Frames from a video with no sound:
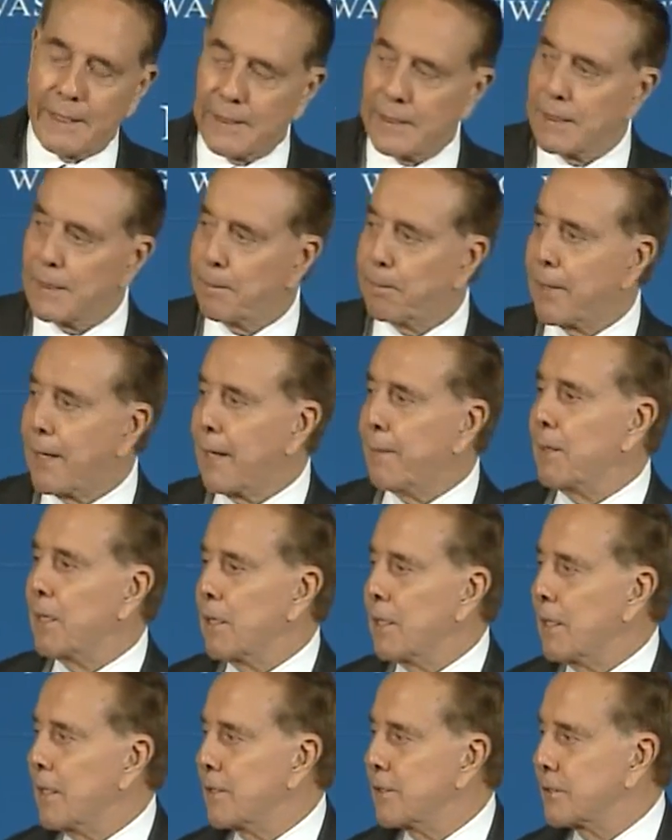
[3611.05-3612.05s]
in the
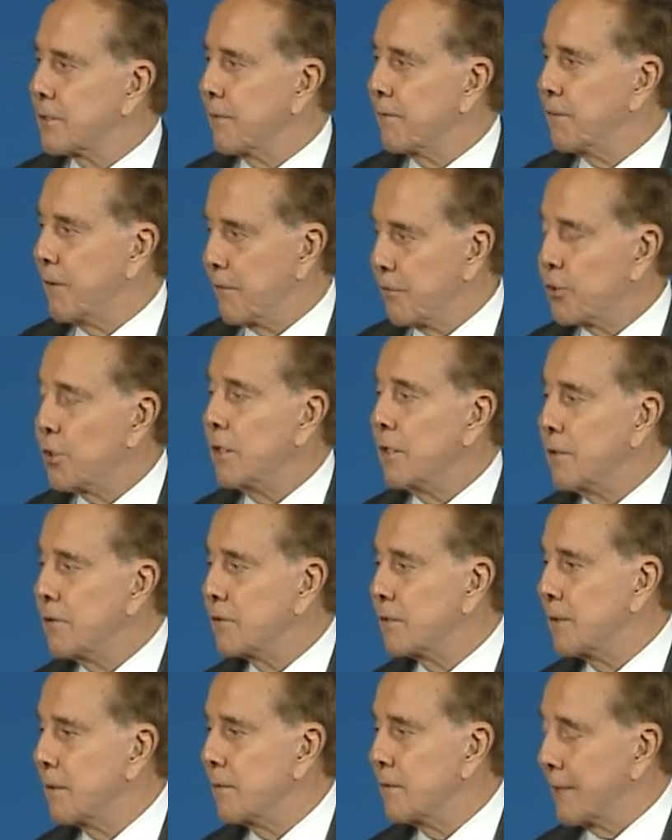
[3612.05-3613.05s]
primaries if
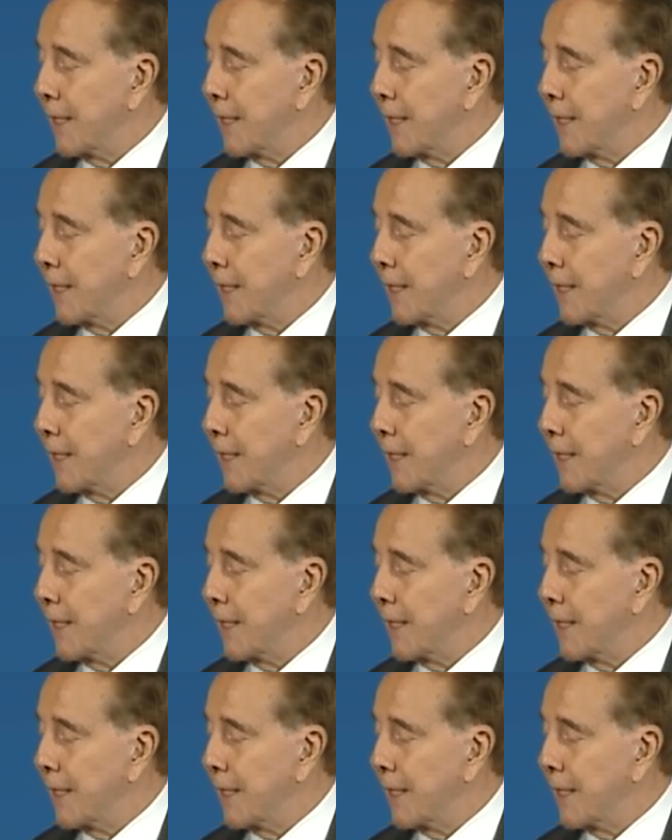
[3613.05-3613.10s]
she's